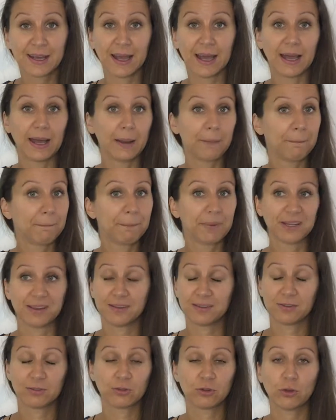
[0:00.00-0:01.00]
But
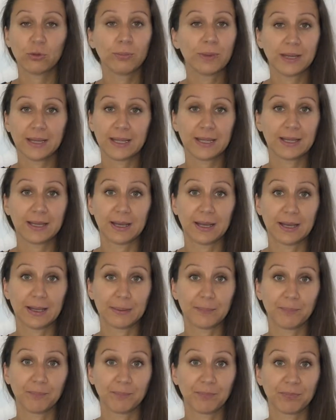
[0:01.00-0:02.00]
there's so many
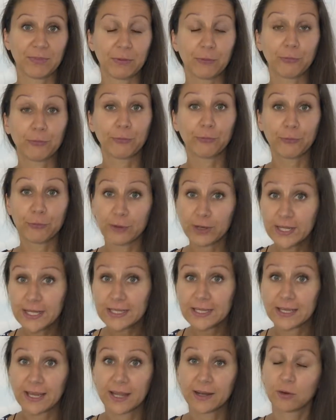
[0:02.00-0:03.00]

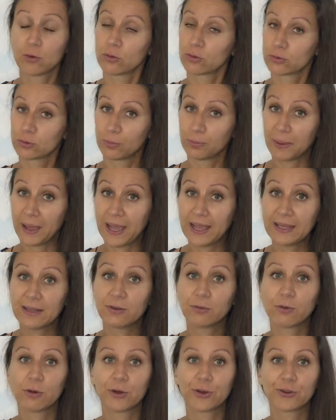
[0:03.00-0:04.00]
free and also
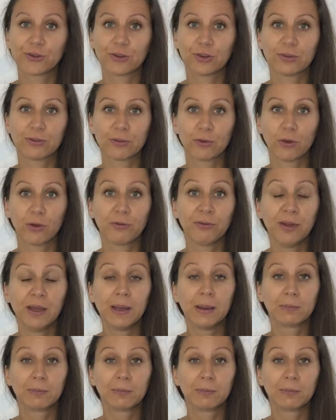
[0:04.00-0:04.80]
paid versions of